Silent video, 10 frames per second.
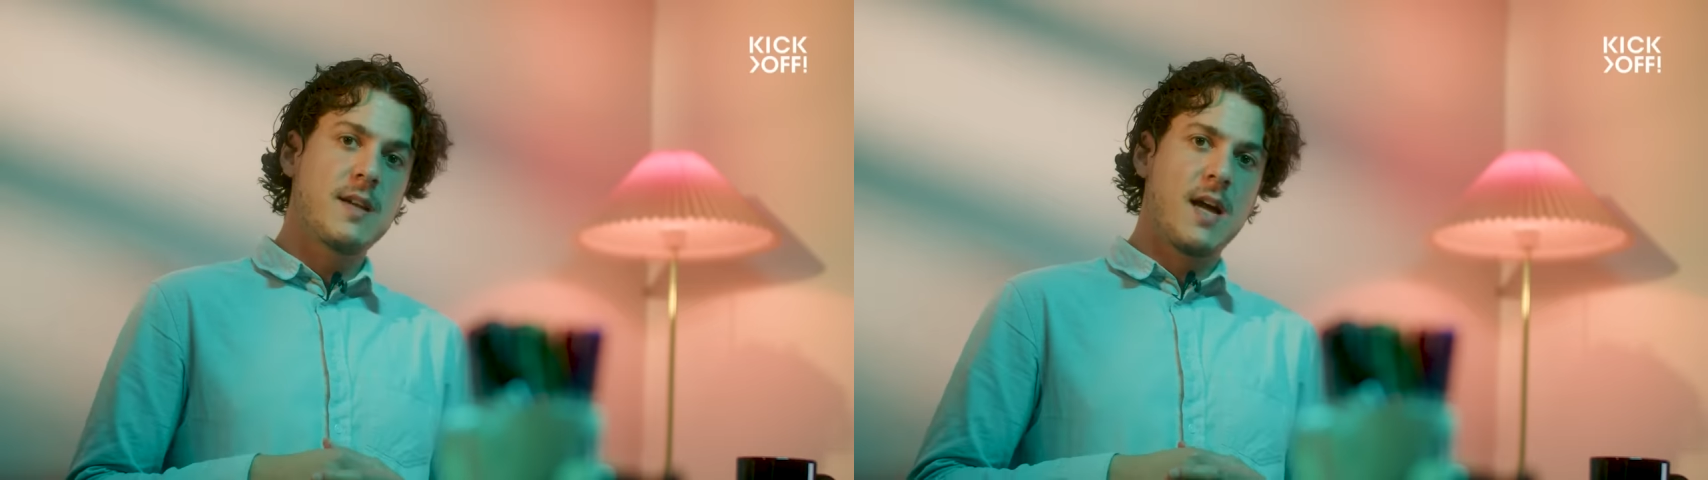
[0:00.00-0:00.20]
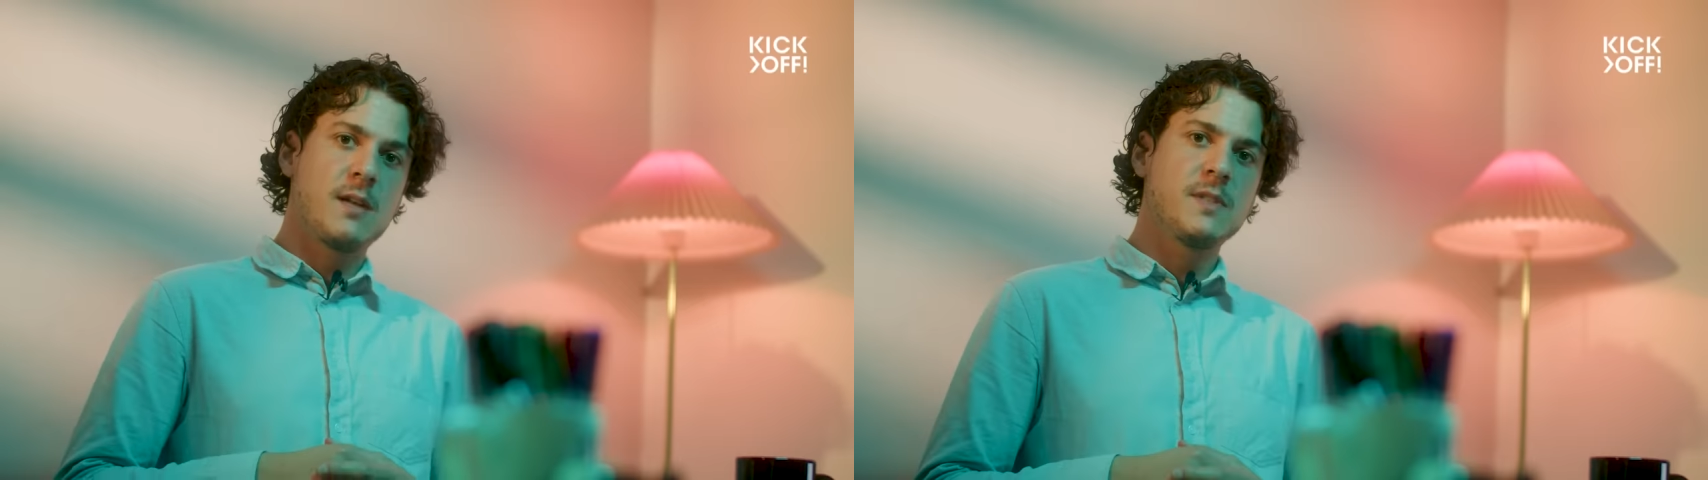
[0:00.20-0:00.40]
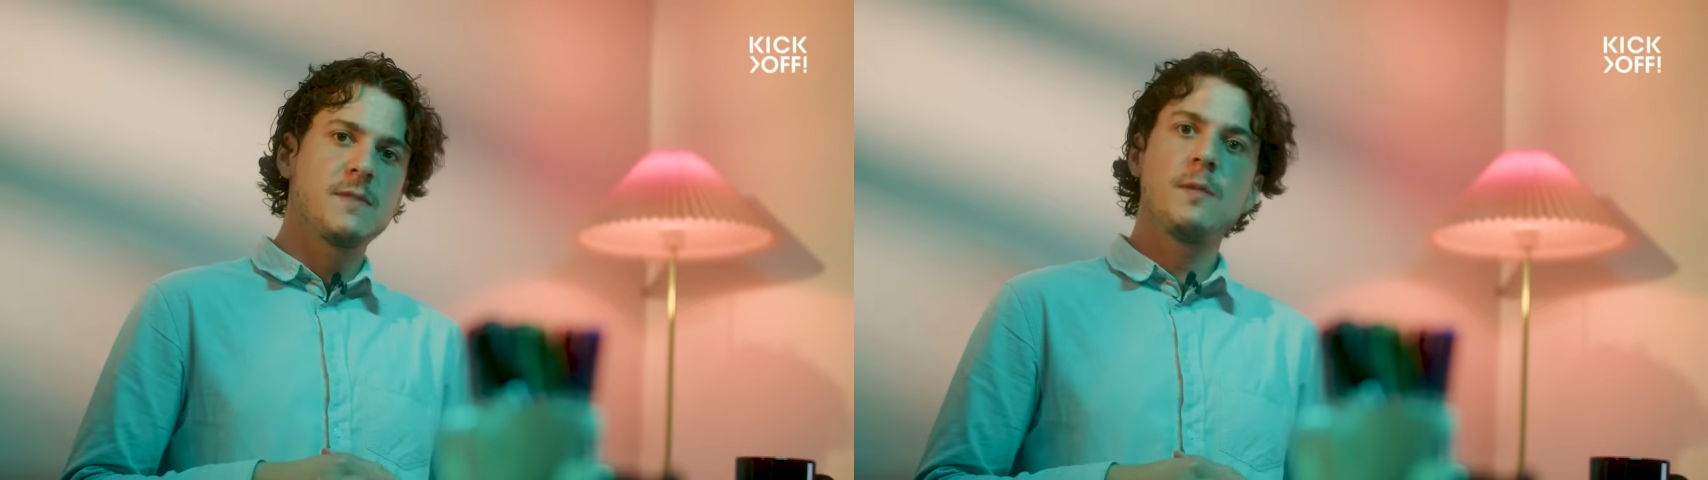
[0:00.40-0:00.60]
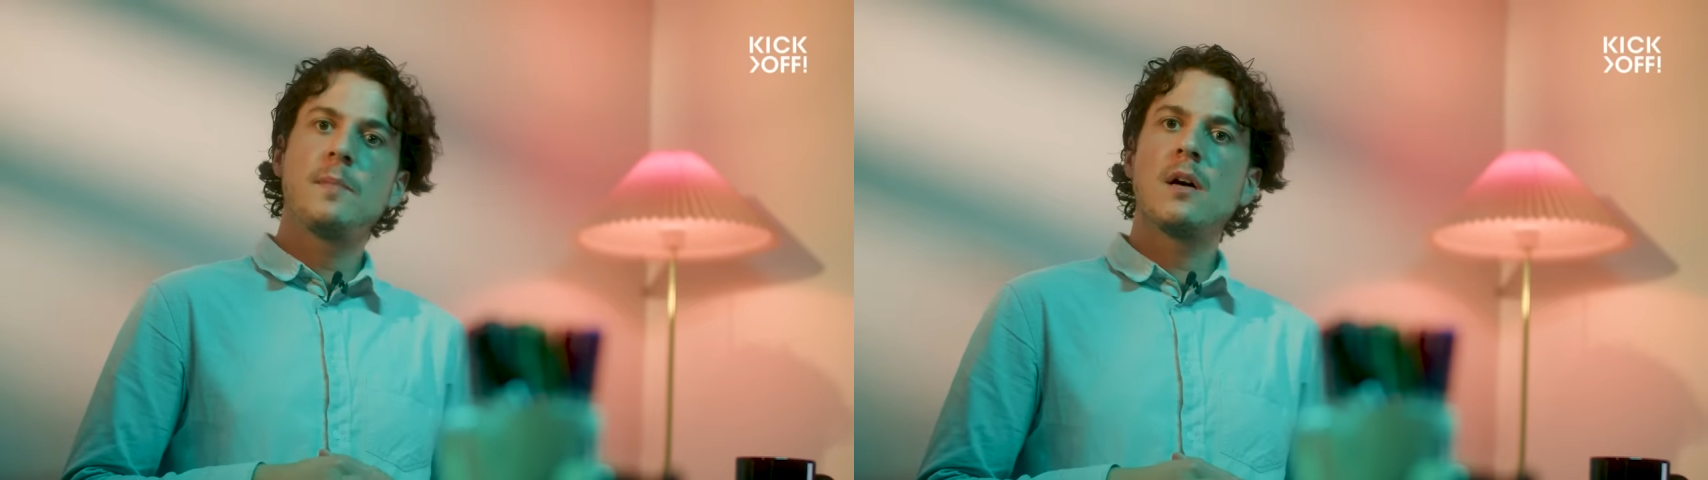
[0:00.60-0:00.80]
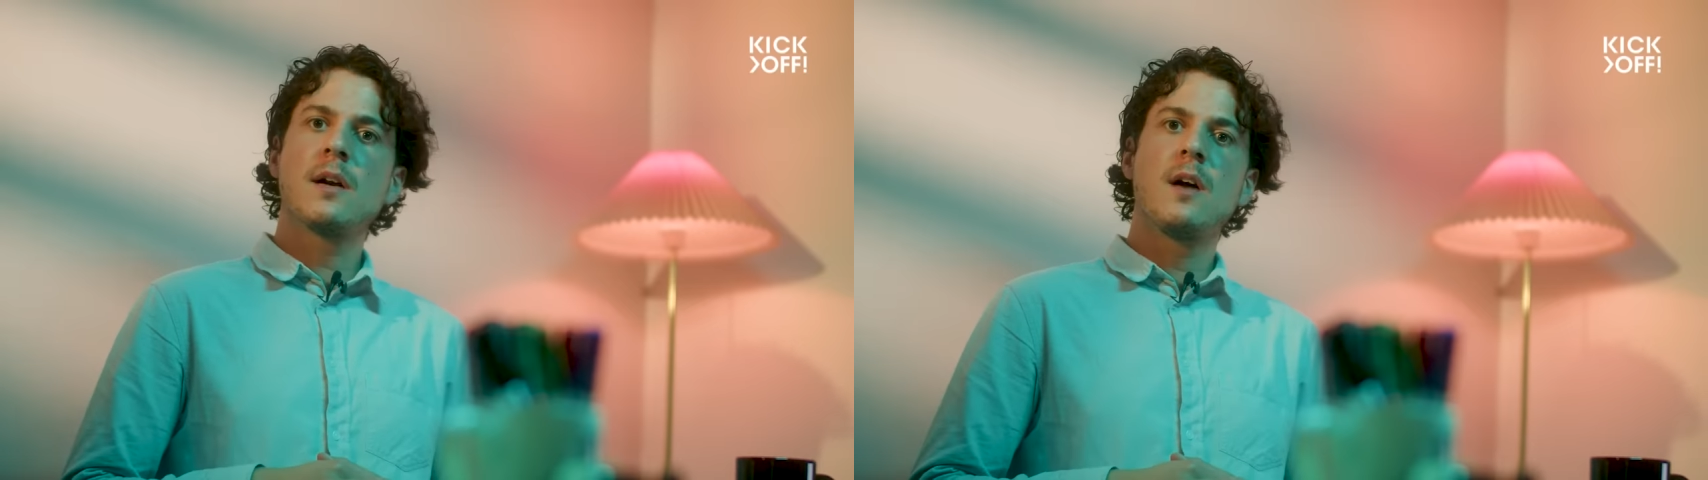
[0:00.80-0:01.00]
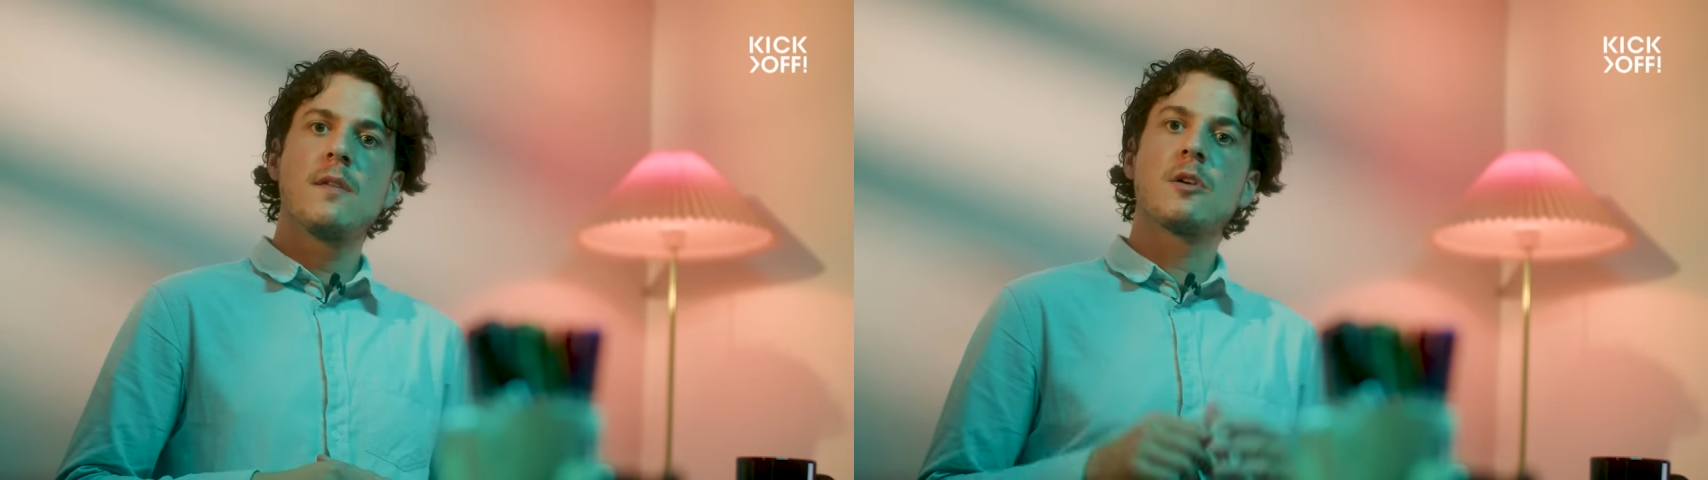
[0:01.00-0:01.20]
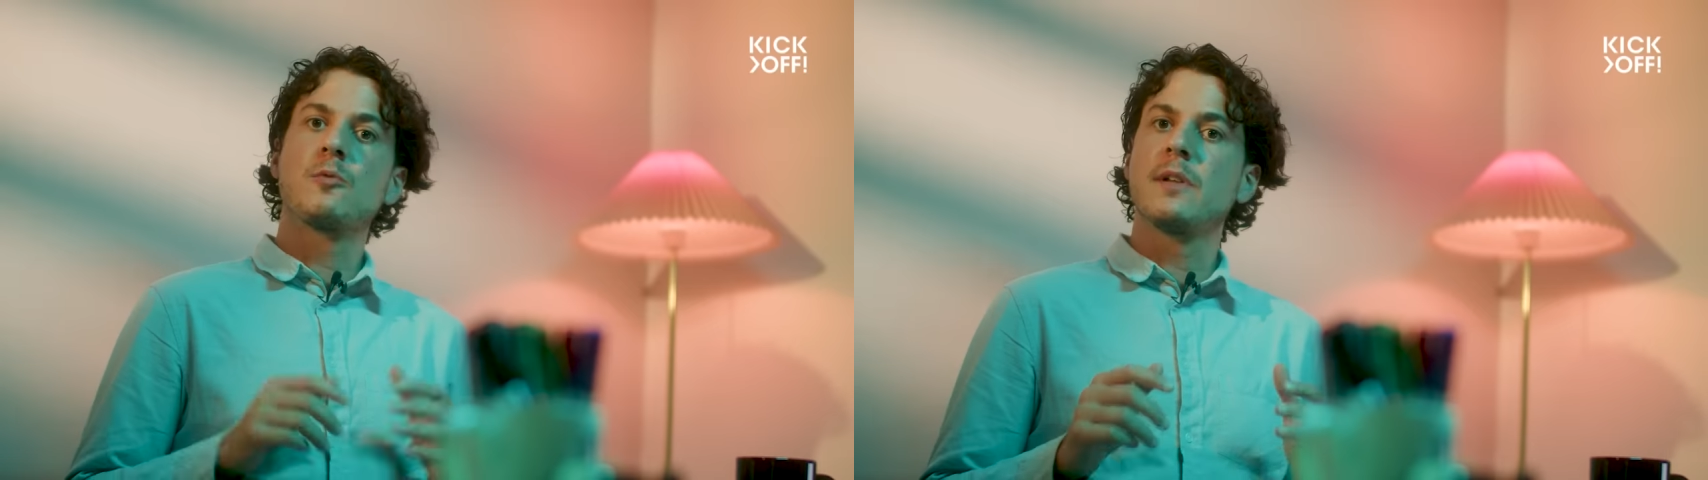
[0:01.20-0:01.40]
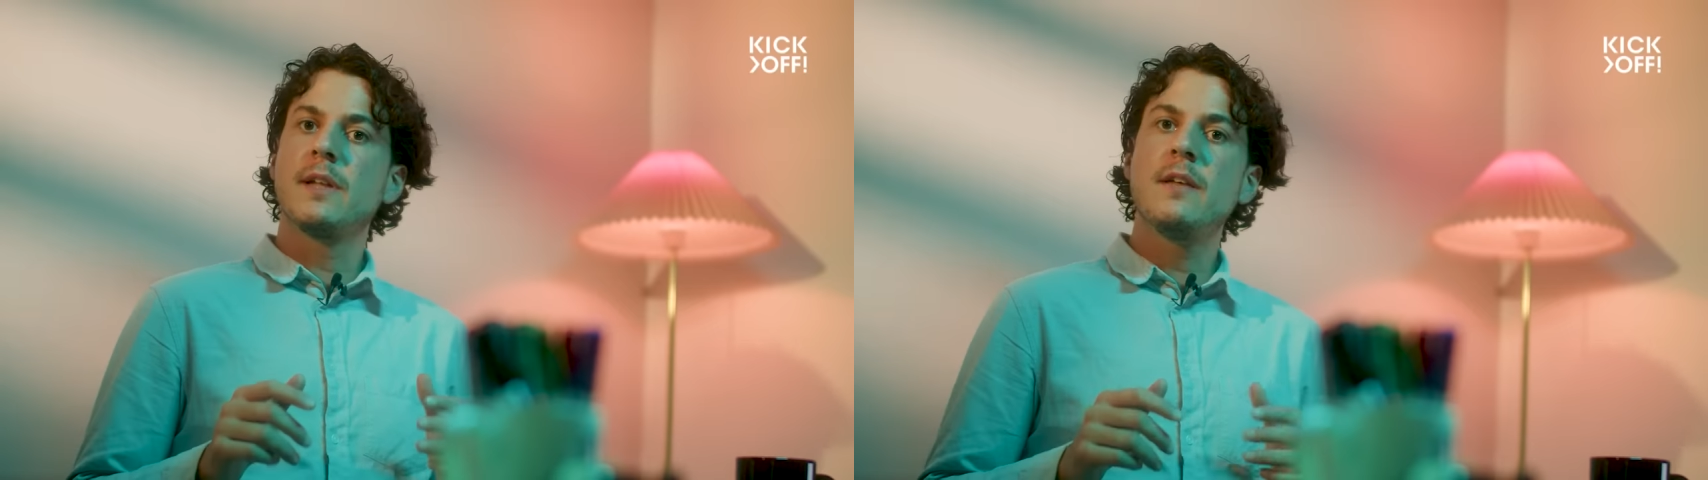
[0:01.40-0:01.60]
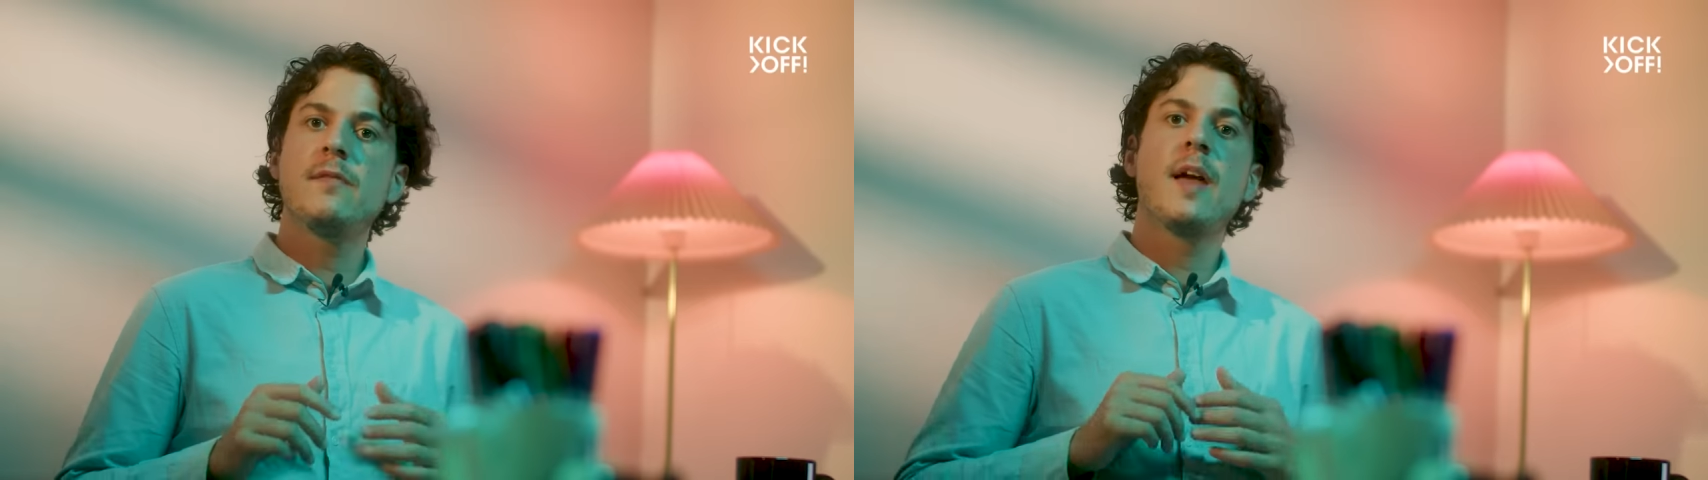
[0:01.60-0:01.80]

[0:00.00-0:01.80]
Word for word: times, football can offer relief